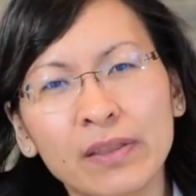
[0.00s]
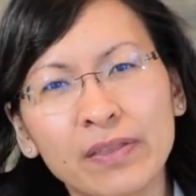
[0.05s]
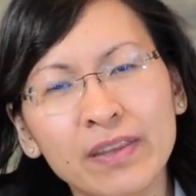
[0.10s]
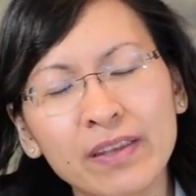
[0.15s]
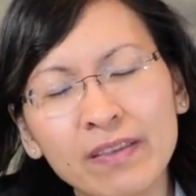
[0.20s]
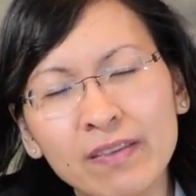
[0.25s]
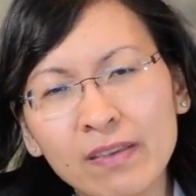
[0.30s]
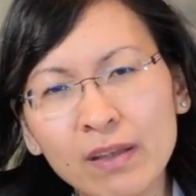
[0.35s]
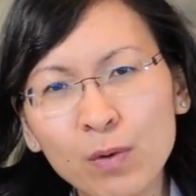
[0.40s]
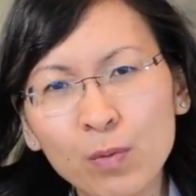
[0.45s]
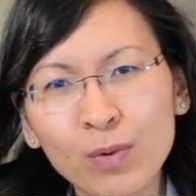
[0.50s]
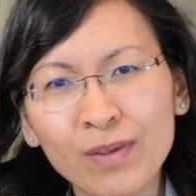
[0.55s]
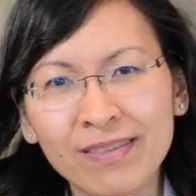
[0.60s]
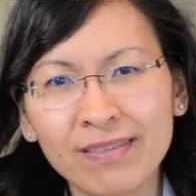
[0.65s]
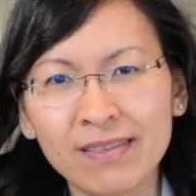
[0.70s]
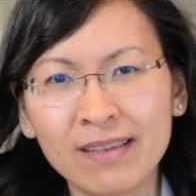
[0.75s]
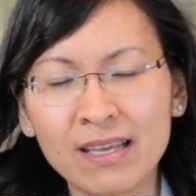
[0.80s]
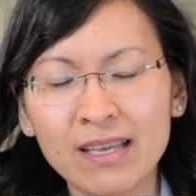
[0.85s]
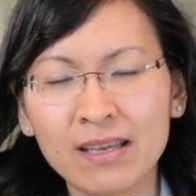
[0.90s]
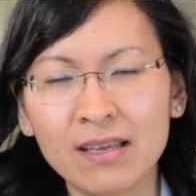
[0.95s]
The thing
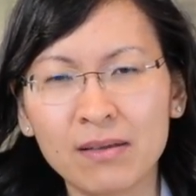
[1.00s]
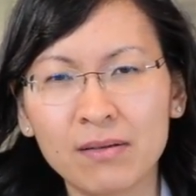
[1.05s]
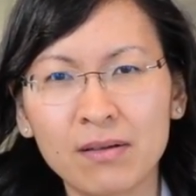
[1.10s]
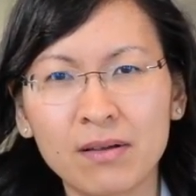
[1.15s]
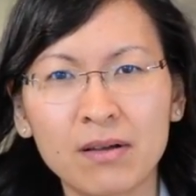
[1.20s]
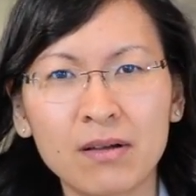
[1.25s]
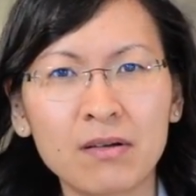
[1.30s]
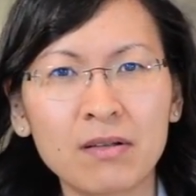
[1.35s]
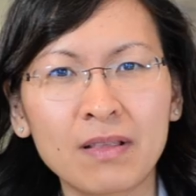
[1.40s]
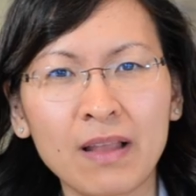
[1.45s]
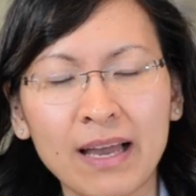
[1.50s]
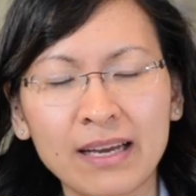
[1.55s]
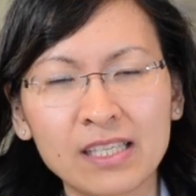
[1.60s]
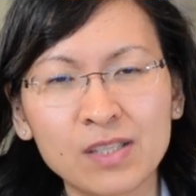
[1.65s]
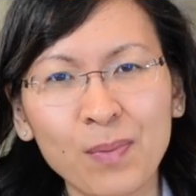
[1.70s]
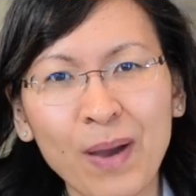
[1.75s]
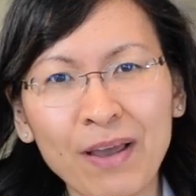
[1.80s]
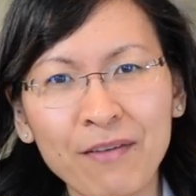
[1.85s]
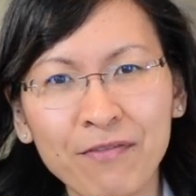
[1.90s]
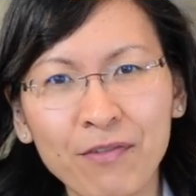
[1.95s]
with the uh,
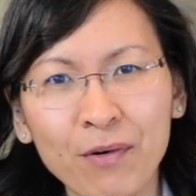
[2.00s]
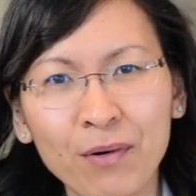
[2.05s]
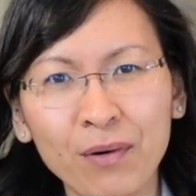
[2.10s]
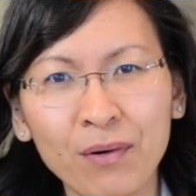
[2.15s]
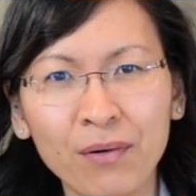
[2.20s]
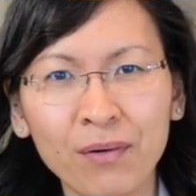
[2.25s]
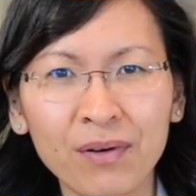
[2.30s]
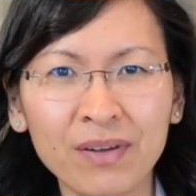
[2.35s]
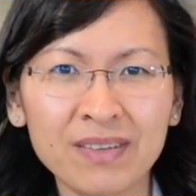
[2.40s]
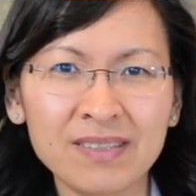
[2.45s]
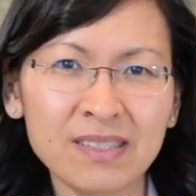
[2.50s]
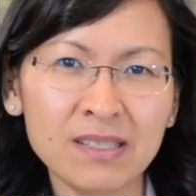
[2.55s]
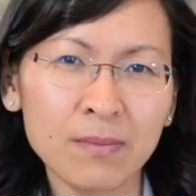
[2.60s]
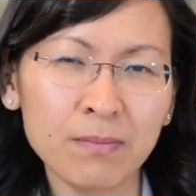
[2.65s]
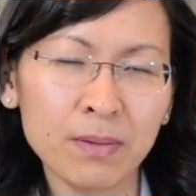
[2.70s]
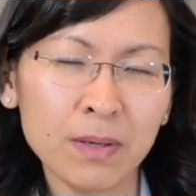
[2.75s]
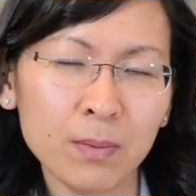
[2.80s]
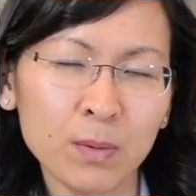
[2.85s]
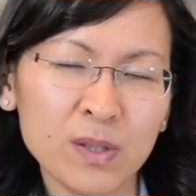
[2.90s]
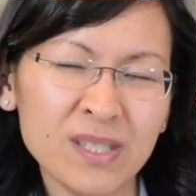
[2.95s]
lined bifocal is
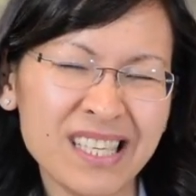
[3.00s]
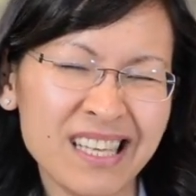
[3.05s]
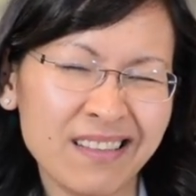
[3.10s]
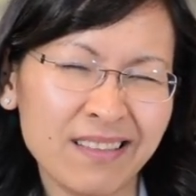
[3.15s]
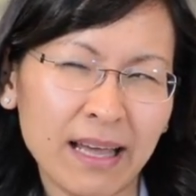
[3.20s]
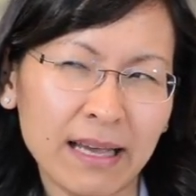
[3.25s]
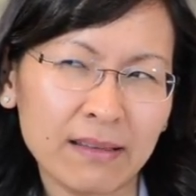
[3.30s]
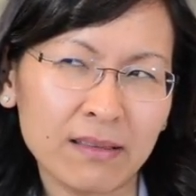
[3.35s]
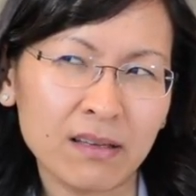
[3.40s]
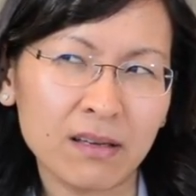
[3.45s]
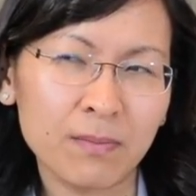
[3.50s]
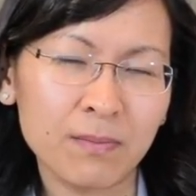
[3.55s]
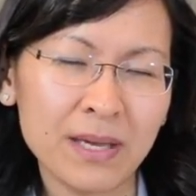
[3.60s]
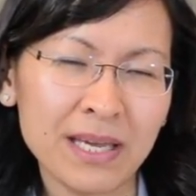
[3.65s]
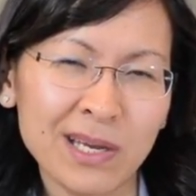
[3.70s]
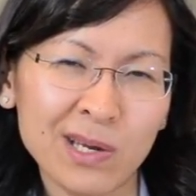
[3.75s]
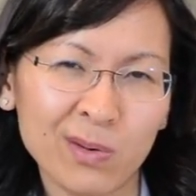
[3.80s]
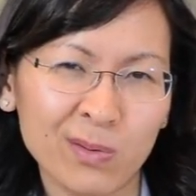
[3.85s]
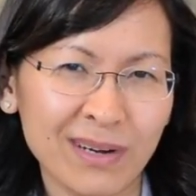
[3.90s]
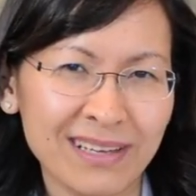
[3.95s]
some people didn't like the
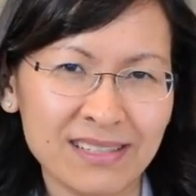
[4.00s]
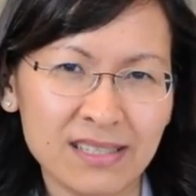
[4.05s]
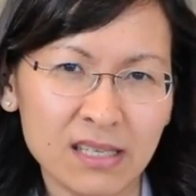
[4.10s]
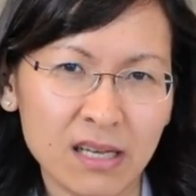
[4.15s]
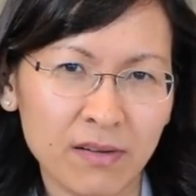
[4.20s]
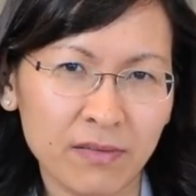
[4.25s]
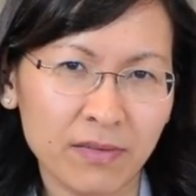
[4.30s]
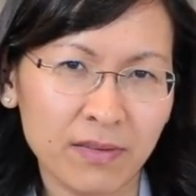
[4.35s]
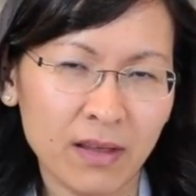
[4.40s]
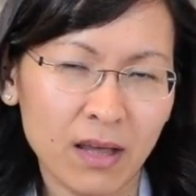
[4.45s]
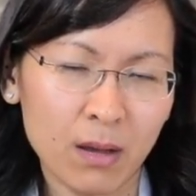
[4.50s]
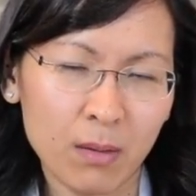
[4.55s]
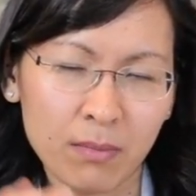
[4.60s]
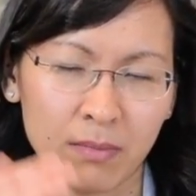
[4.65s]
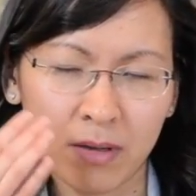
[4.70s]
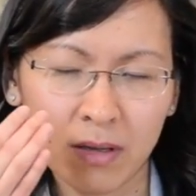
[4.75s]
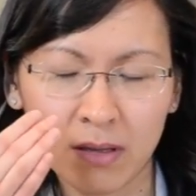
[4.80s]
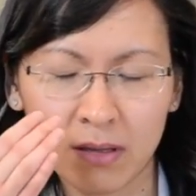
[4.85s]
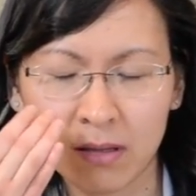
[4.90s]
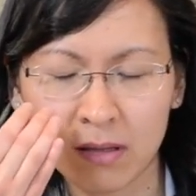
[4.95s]
appearance of
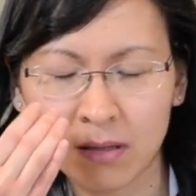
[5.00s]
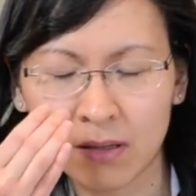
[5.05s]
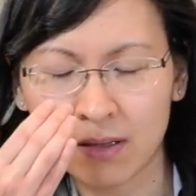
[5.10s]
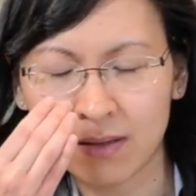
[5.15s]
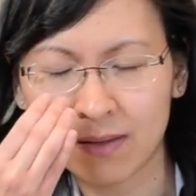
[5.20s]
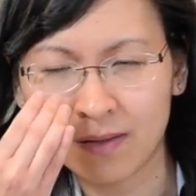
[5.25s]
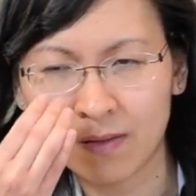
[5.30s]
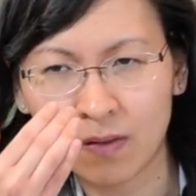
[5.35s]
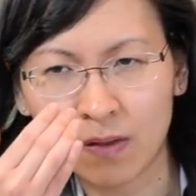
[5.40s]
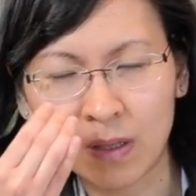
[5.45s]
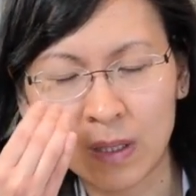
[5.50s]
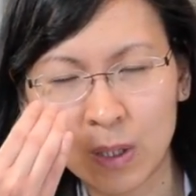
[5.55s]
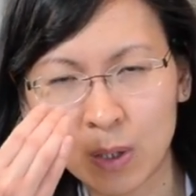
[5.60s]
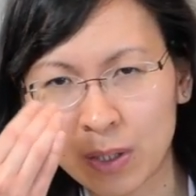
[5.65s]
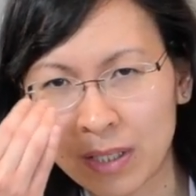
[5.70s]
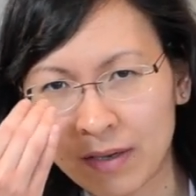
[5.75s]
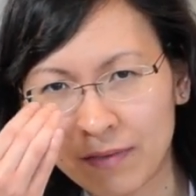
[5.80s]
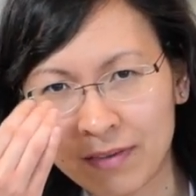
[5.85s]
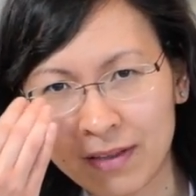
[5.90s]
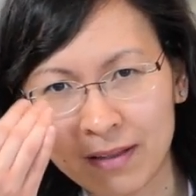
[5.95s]
them, uh, the, the
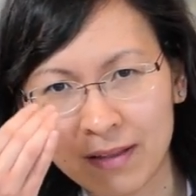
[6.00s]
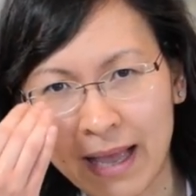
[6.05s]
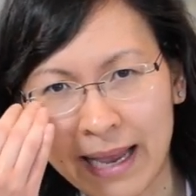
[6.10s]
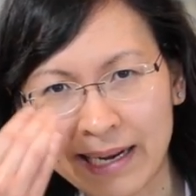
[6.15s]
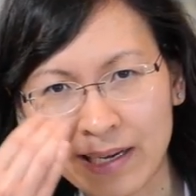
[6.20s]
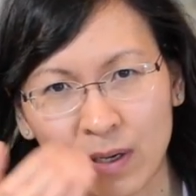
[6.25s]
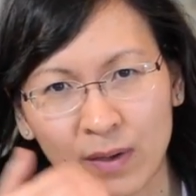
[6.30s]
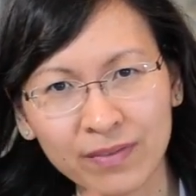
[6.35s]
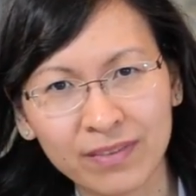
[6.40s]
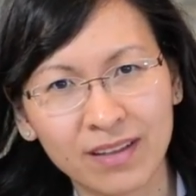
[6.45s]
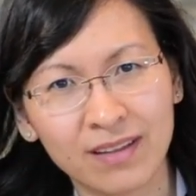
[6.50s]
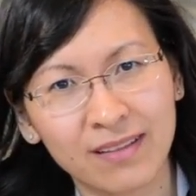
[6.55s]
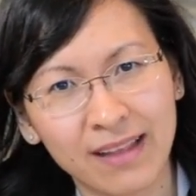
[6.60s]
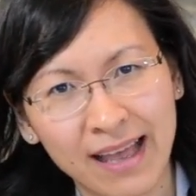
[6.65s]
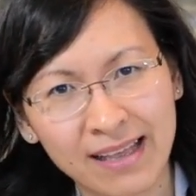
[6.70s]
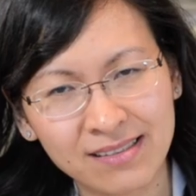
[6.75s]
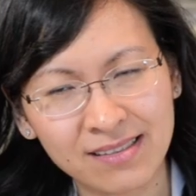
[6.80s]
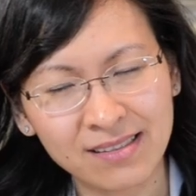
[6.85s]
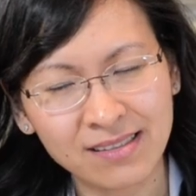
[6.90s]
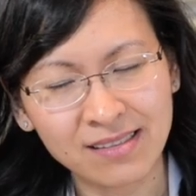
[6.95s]
look of the line on the
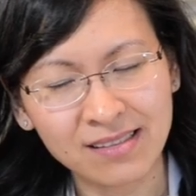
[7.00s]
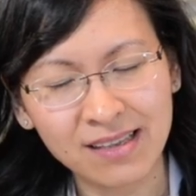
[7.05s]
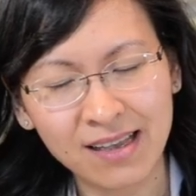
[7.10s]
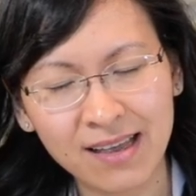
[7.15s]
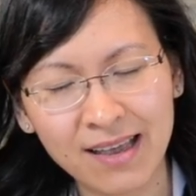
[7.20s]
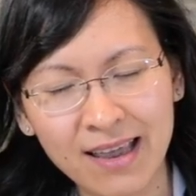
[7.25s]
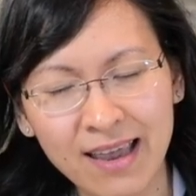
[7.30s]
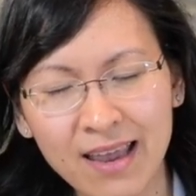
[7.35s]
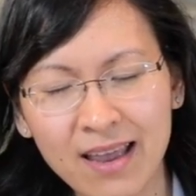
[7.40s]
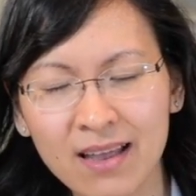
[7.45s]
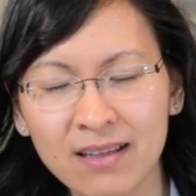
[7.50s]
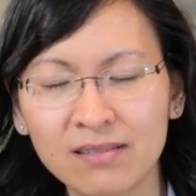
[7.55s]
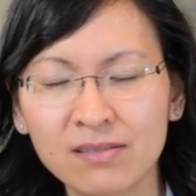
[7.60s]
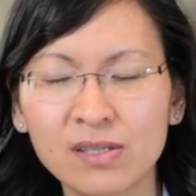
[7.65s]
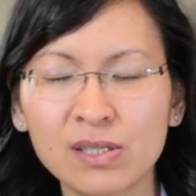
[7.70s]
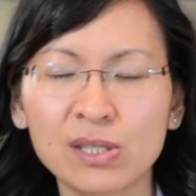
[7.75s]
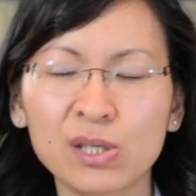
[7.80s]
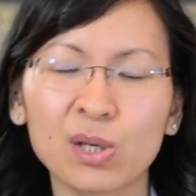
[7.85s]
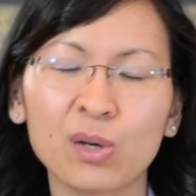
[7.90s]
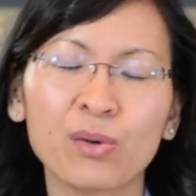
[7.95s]
lens. And
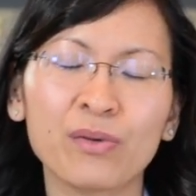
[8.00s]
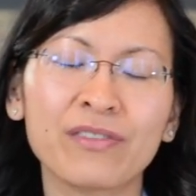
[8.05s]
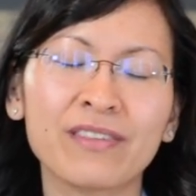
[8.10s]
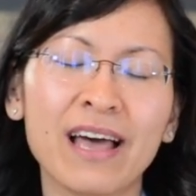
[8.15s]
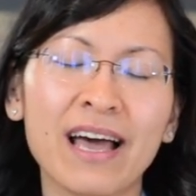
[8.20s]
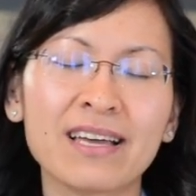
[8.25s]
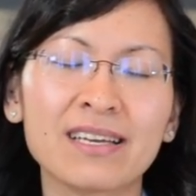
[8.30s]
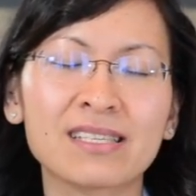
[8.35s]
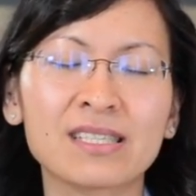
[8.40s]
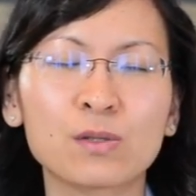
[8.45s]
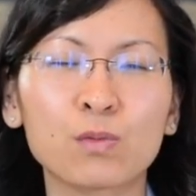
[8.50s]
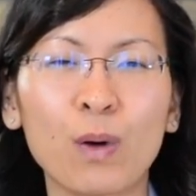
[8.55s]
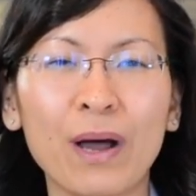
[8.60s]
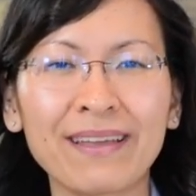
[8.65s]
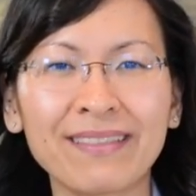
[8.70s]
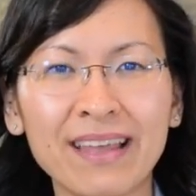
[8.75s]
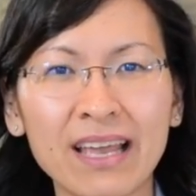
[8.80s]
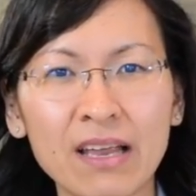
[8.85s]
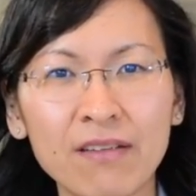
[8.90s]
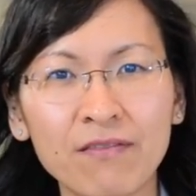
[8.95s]
so that is
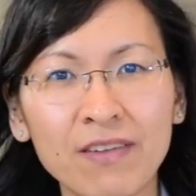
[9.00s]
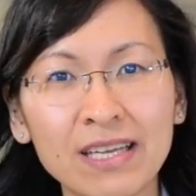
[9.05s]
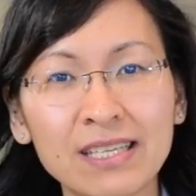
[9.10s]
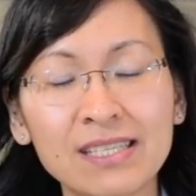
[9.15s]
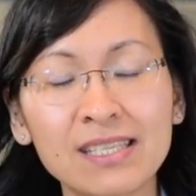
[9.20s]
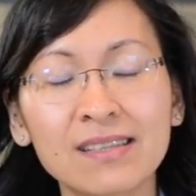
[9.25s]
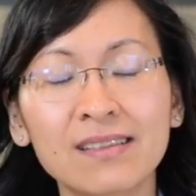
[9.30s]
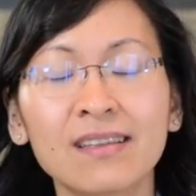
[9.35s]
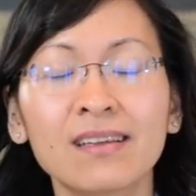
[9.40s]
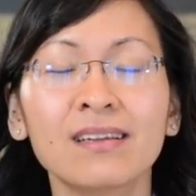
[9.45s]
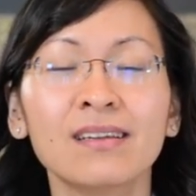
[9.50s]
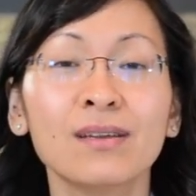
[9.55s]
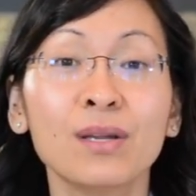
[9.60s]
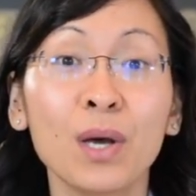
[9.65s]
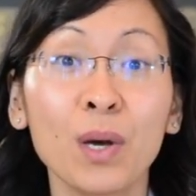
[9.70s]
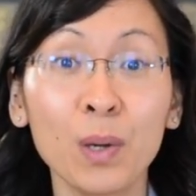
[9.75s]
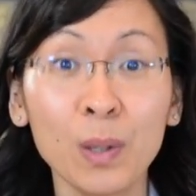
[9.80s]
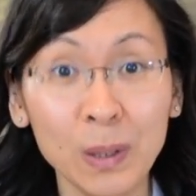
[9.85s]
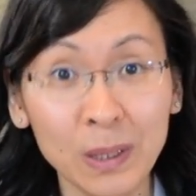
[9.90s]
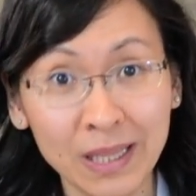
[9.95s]
why they invented the
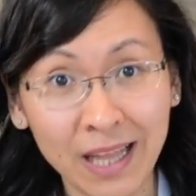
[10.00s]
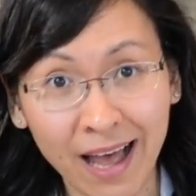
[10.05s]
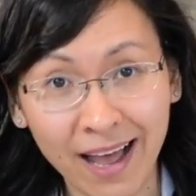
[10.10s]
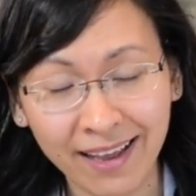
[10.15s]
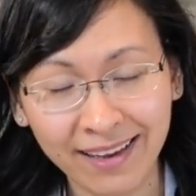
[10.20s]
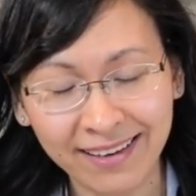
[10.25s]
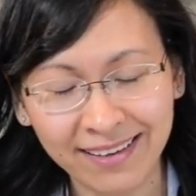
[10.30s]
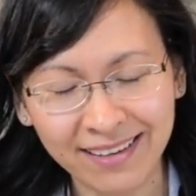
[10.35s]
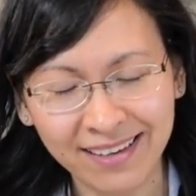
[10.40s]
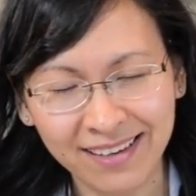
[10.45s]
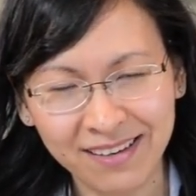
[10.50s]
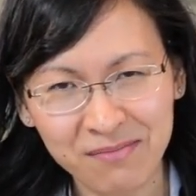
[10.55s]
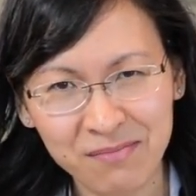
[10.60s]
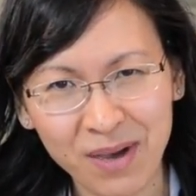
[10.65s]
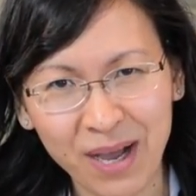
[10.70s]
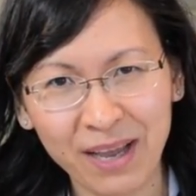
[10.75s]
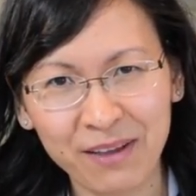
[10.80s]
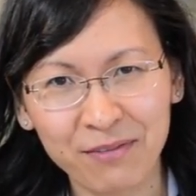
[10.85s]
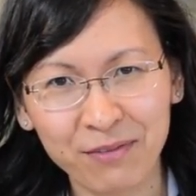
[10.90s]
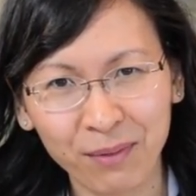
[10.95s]
no line
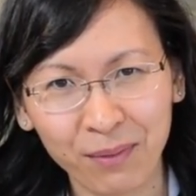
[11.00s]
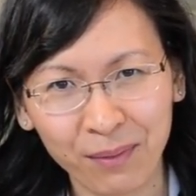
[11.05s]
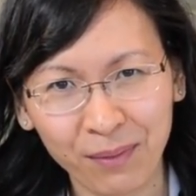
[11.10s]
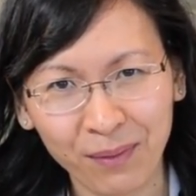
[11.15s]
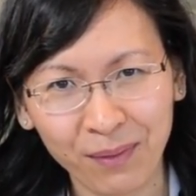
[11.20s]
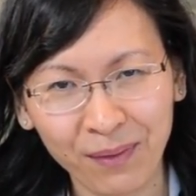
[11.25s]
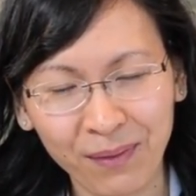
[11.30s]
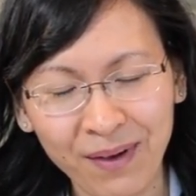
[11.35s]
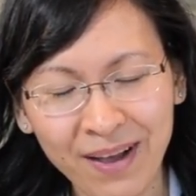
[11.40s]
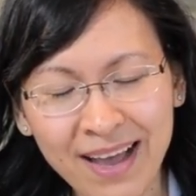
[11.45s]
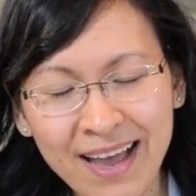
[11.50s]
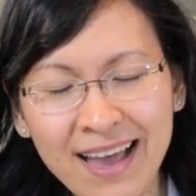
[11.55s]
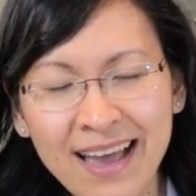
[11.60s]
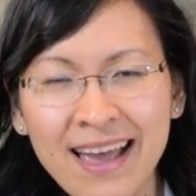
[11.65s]
bifocal.